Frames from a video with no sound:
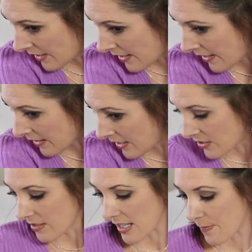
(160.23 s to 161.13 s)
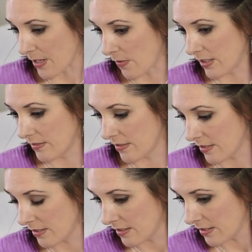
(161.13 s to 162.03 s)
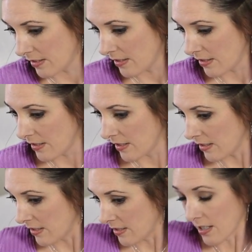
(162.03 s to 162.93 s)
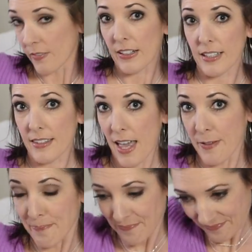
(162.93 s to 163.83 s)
And I just keep going around like that.